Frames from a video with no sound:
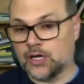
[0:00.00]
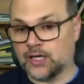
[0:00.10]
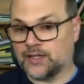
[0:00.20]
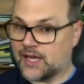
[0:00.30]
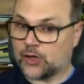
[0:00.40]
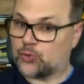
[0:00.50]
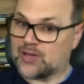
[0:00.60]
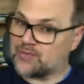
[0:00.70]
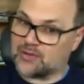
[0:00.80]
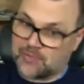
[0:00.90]
And the error
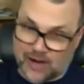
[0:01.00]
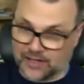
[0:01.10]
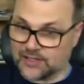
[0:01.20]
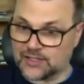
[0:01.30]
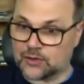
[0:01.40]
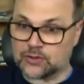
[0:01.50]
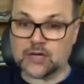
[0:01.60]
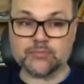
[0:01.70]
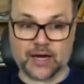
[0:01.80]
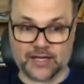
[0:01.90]
may be biased or
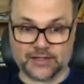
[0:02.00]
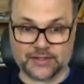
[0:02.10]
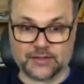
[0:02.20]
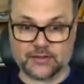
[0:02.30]
unbiased.